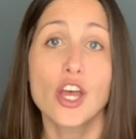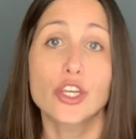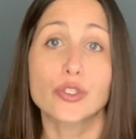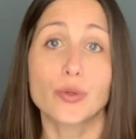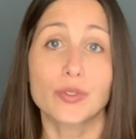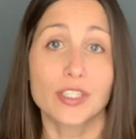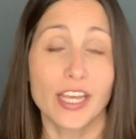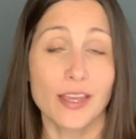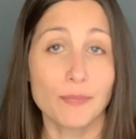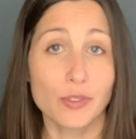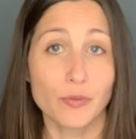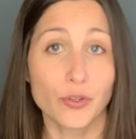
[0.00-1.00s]
So
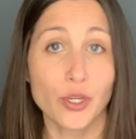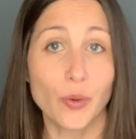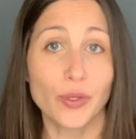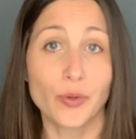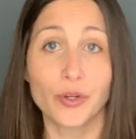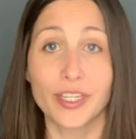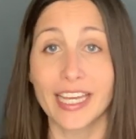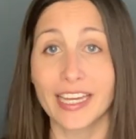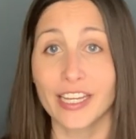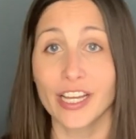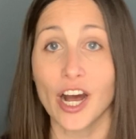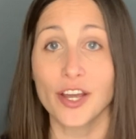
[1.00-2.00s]
tips for going
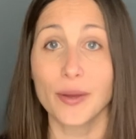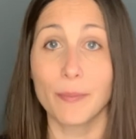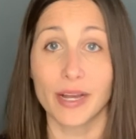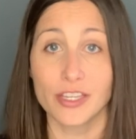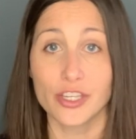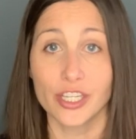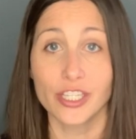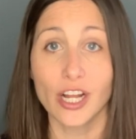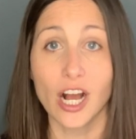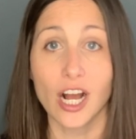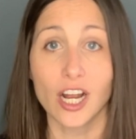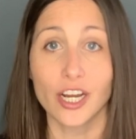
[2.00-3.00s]
organic on a budget
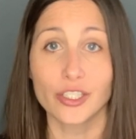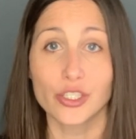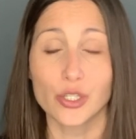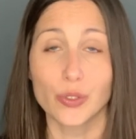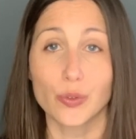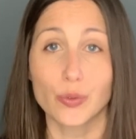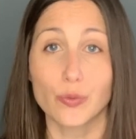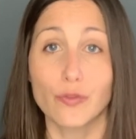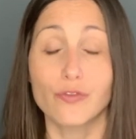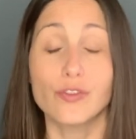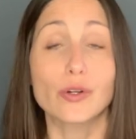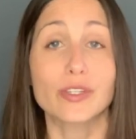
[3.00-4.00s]
are to
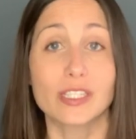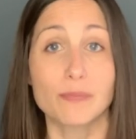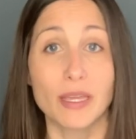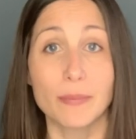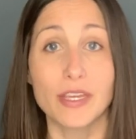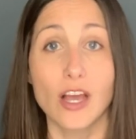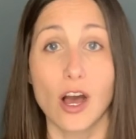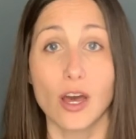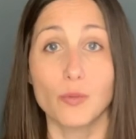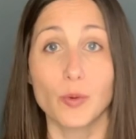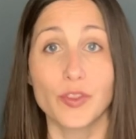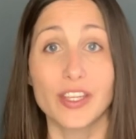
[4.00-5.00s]
focus maybe
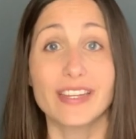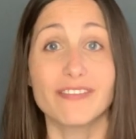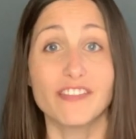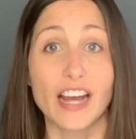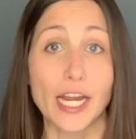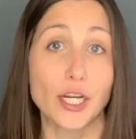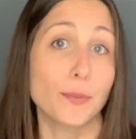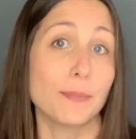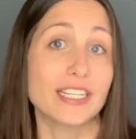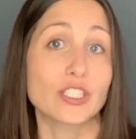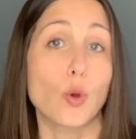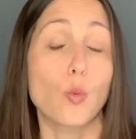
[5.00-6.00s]
on what the
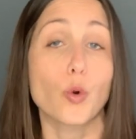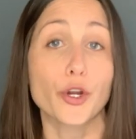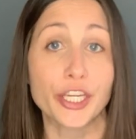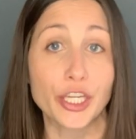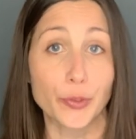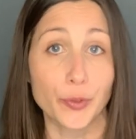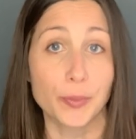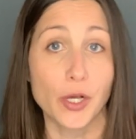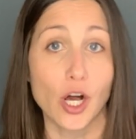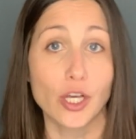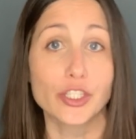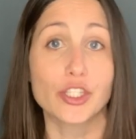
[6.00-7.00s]
Environmental Working Group
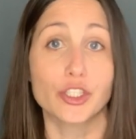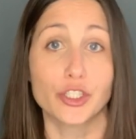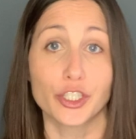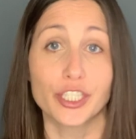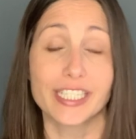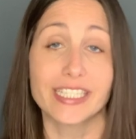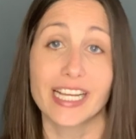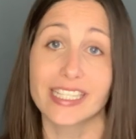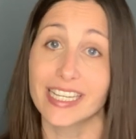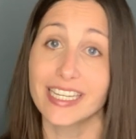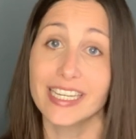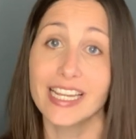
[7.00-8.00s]
calls the Dirty
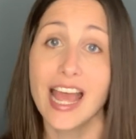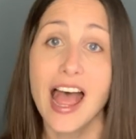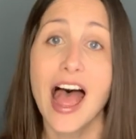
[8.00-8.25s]
Dozen.